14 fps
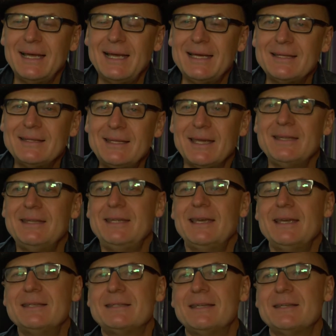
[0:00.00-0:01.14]
And the
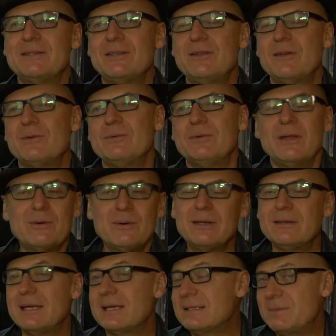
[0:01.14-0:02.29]
idea is that you know no
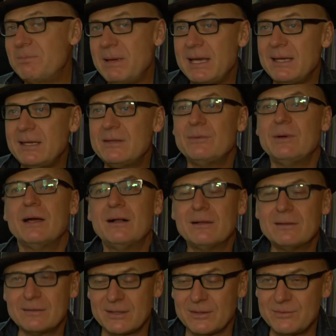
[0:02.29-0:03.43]
one gets paid. We
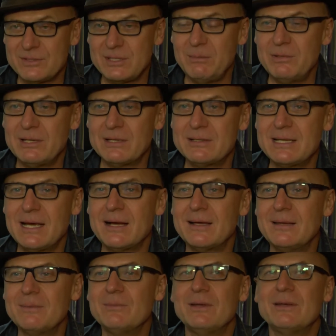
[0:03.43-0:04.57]
all contribute our
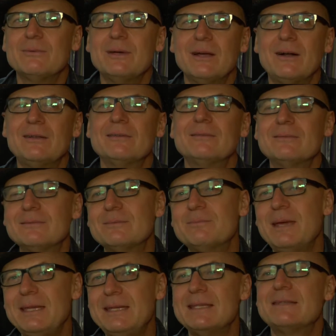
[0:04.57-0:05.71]
time. We, we all
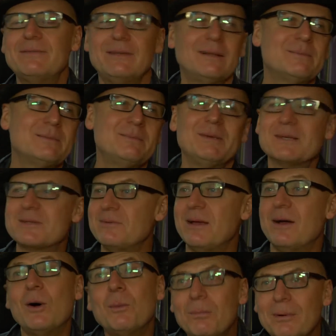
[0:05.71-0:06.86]
make these films because we
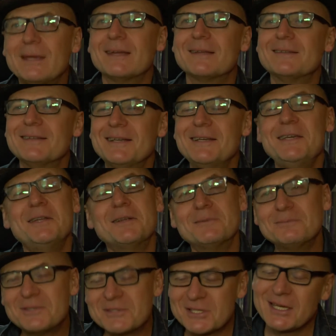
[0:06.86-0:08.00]
hope we can you know
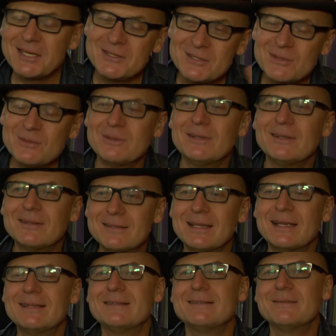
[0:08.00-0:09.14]
change the world
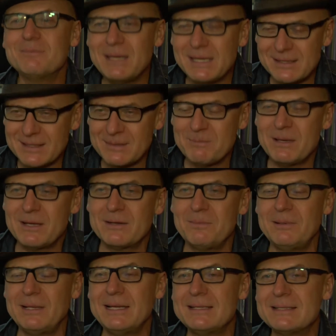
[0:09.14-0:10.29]
and make it a better
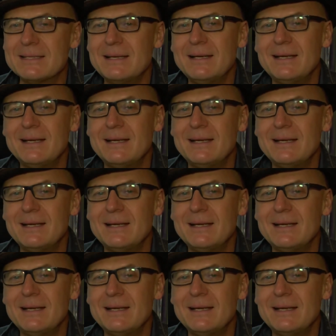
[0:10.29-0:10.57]
place.